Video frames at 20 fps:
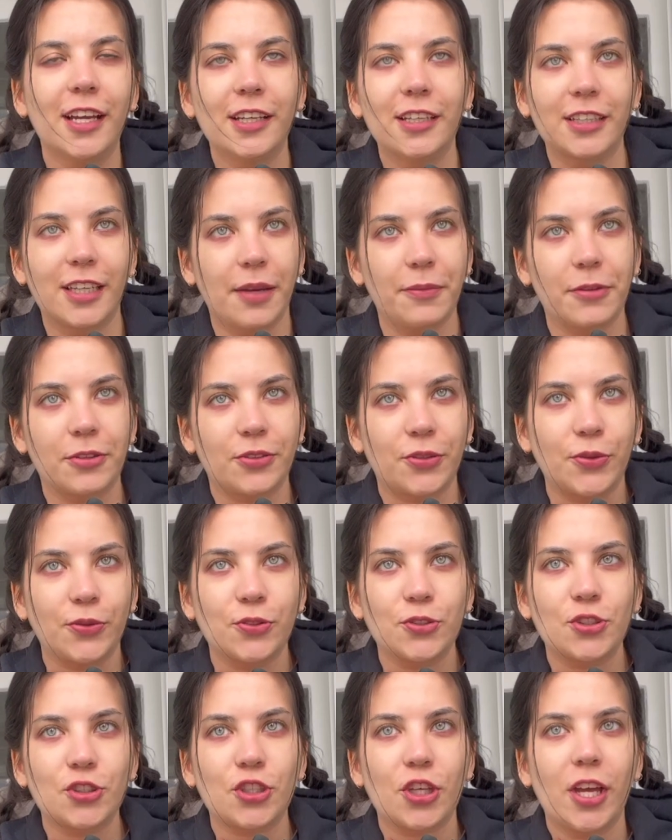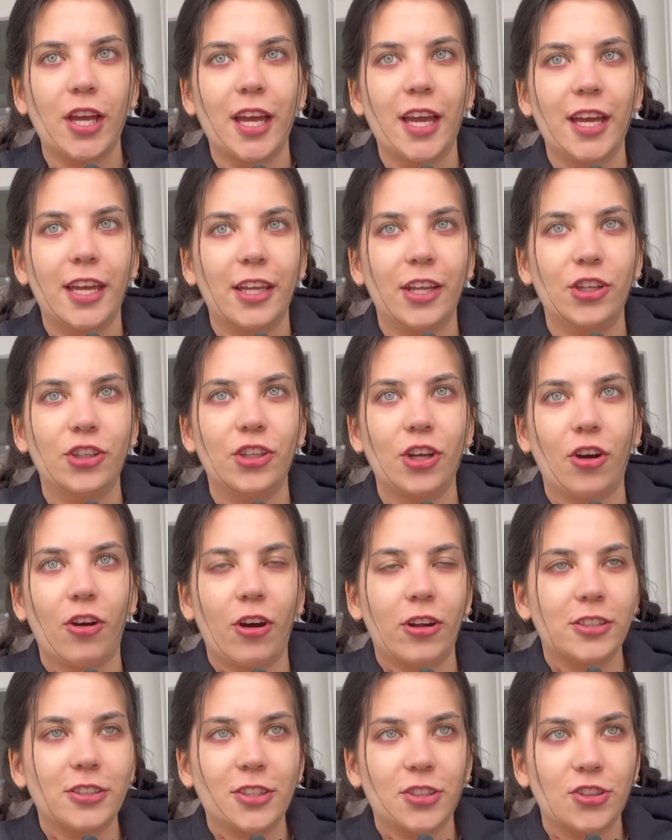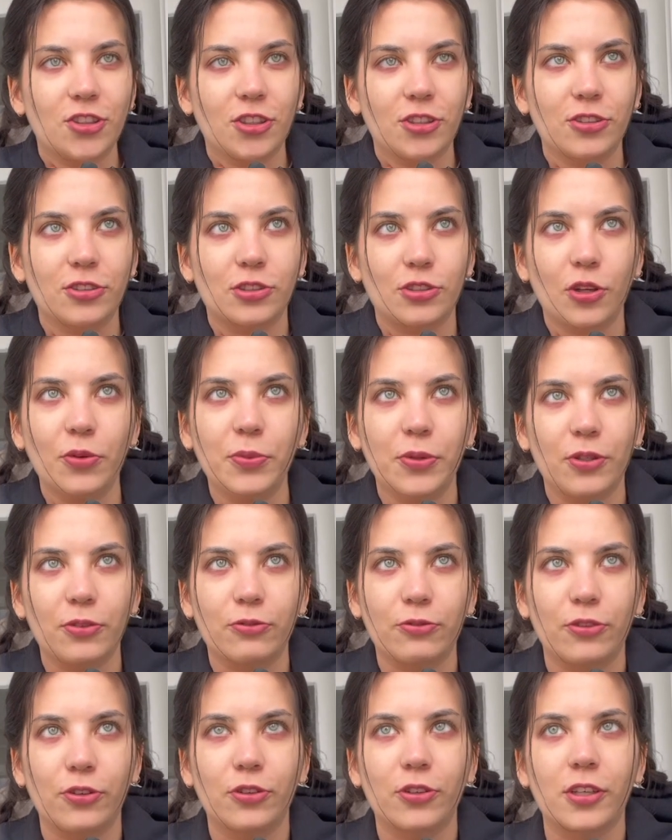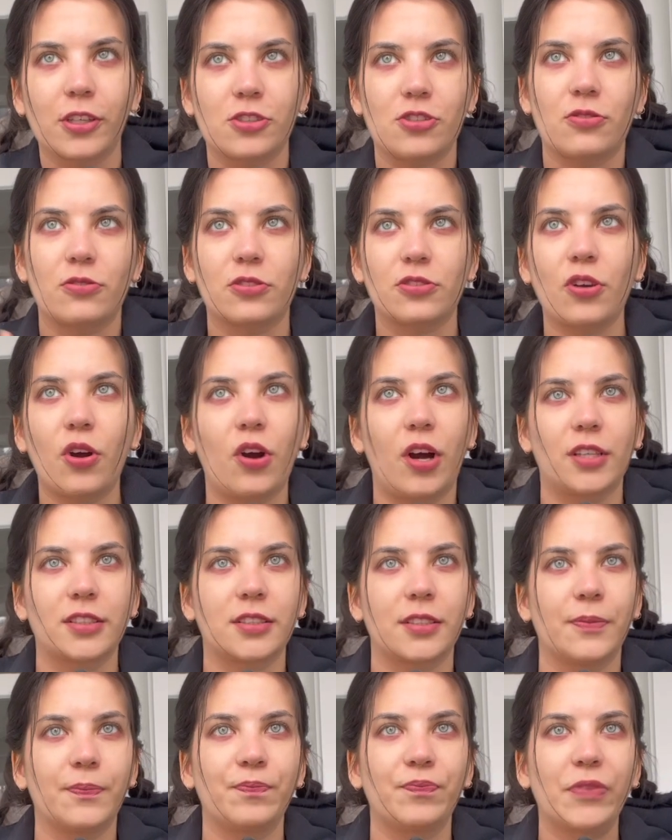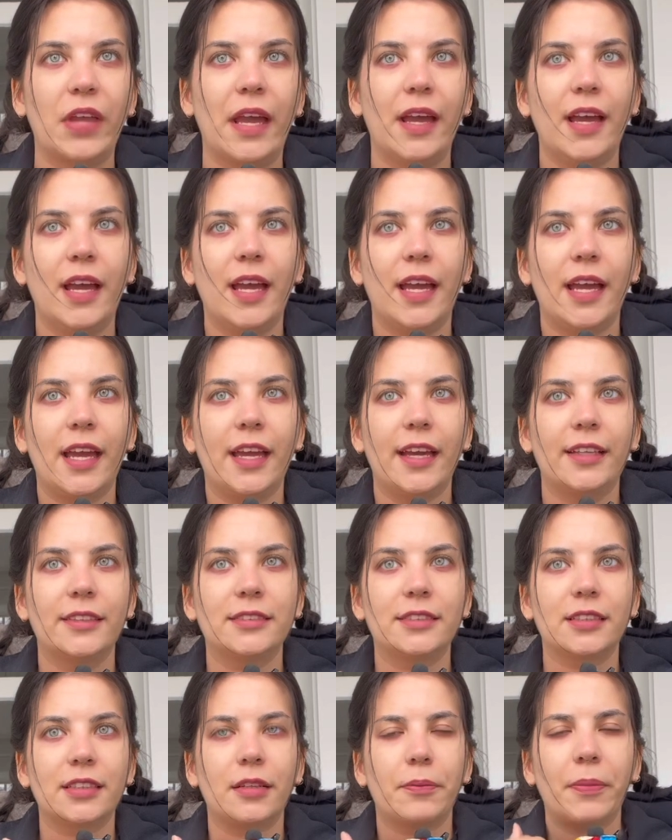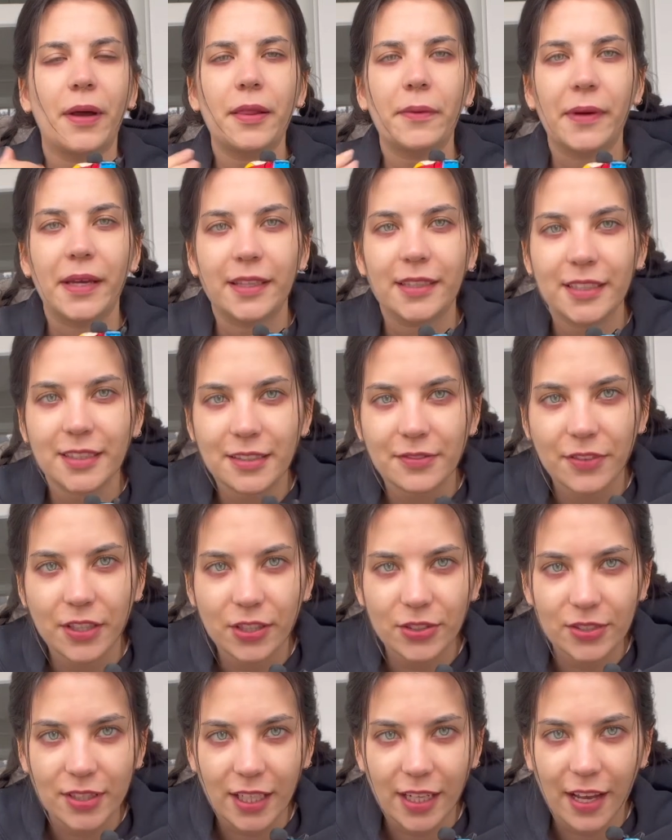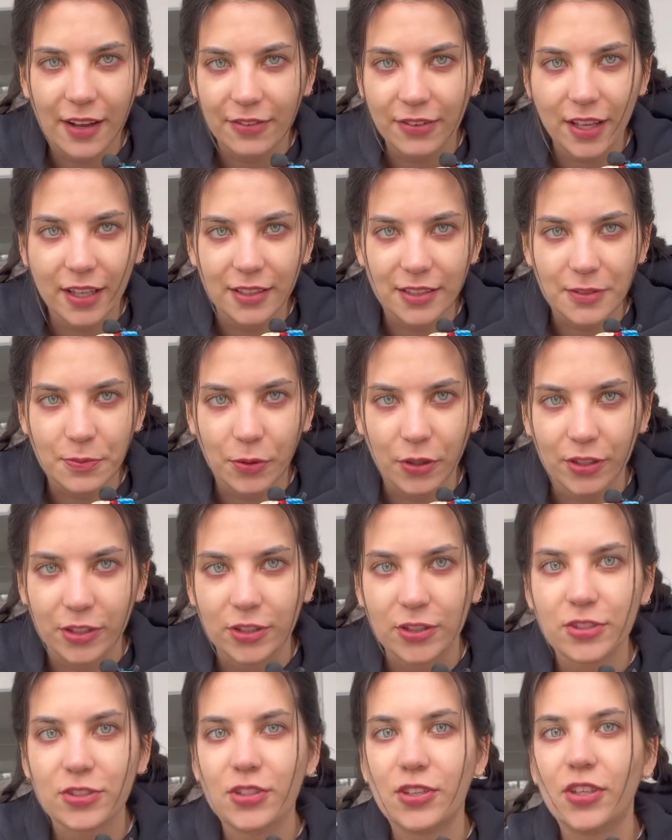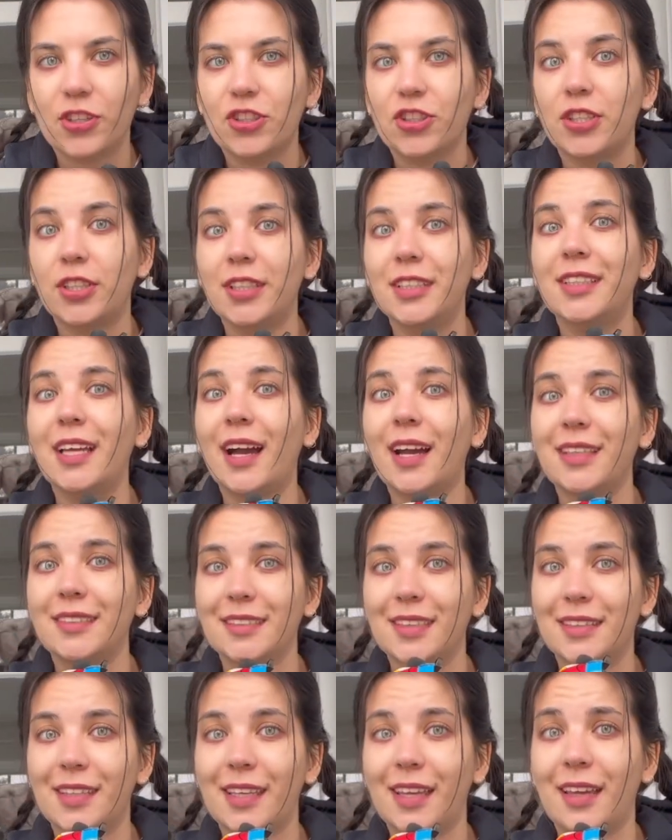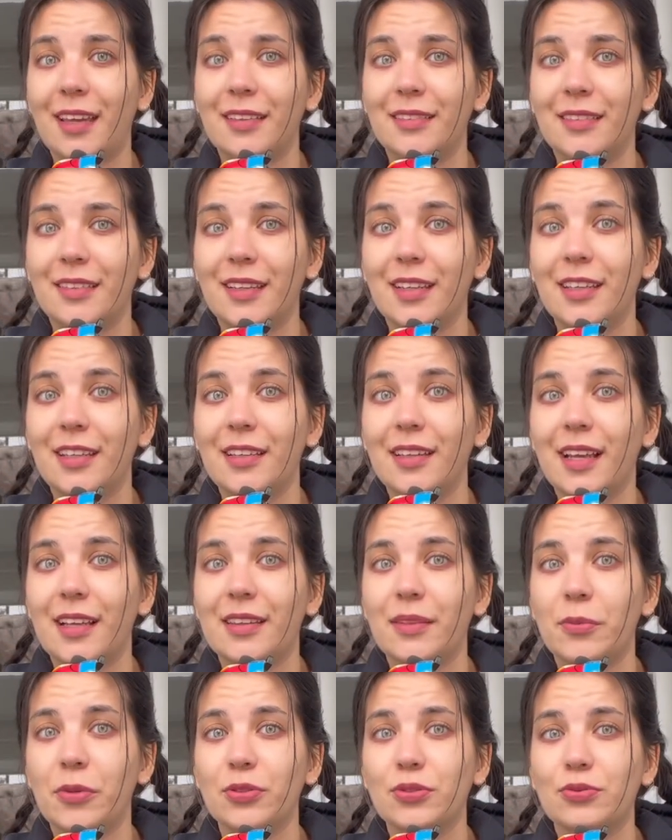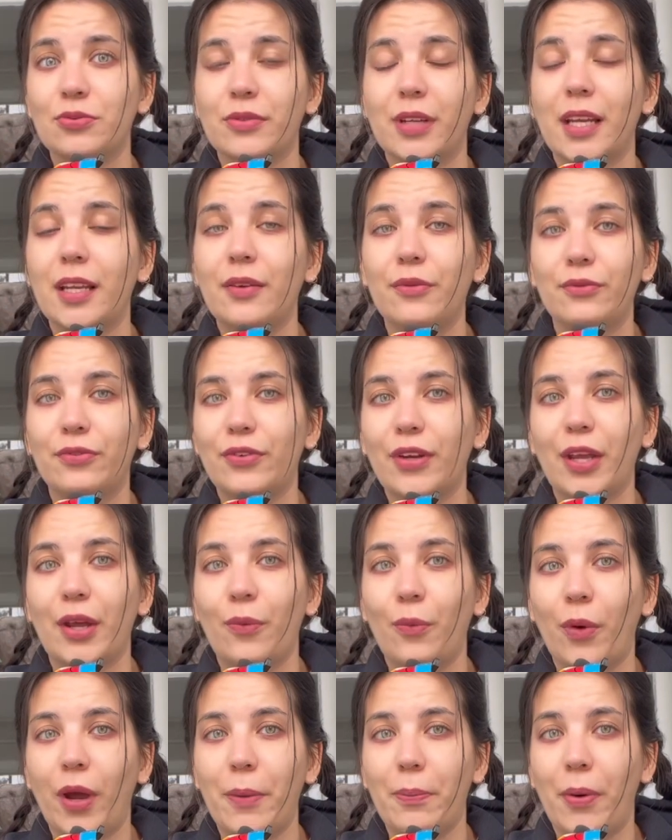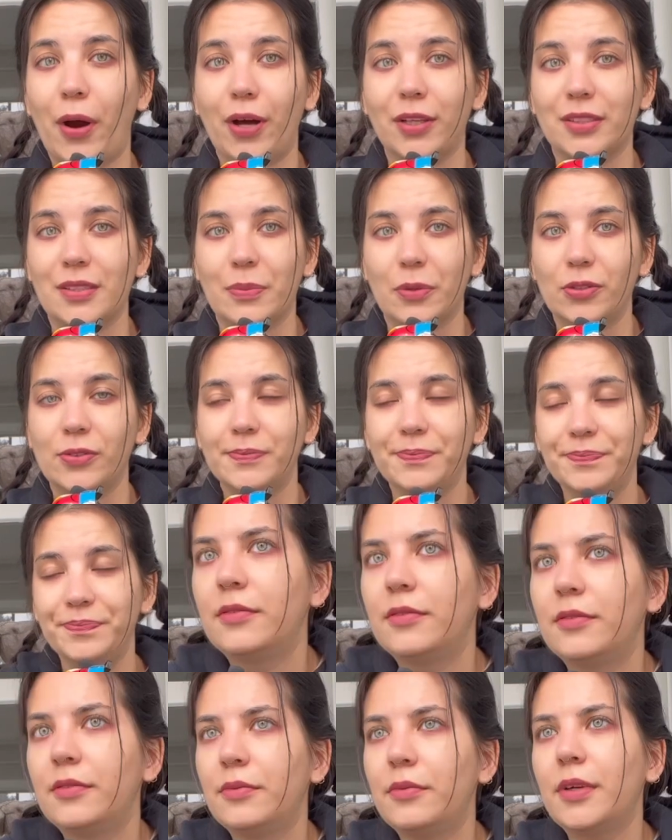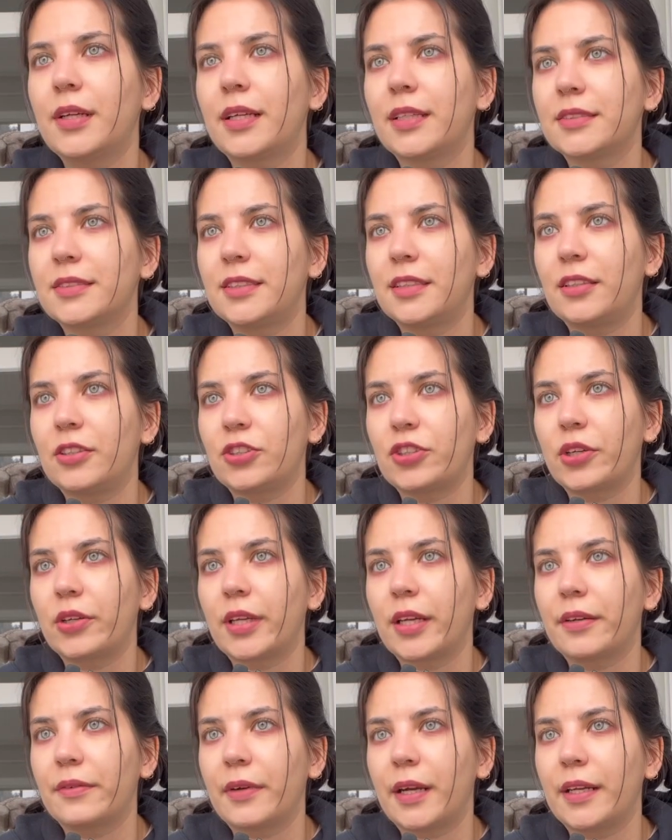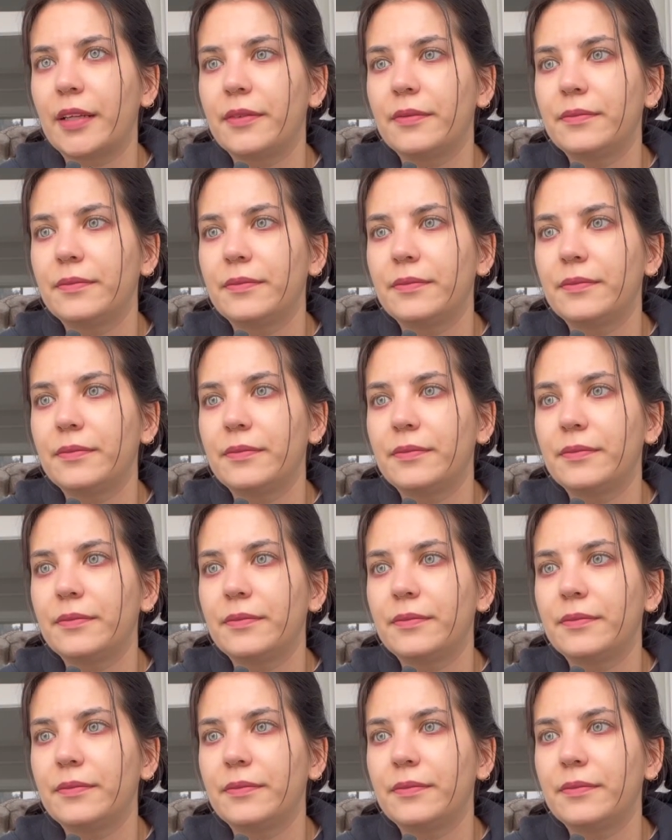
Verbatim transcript: Game of Thrones, and honestly she looked so beautiful and she was so awesome. And by the way, this video is gonna have hella spoilers. She dies at the end in like the most random freaking way possible. What else did the show get right?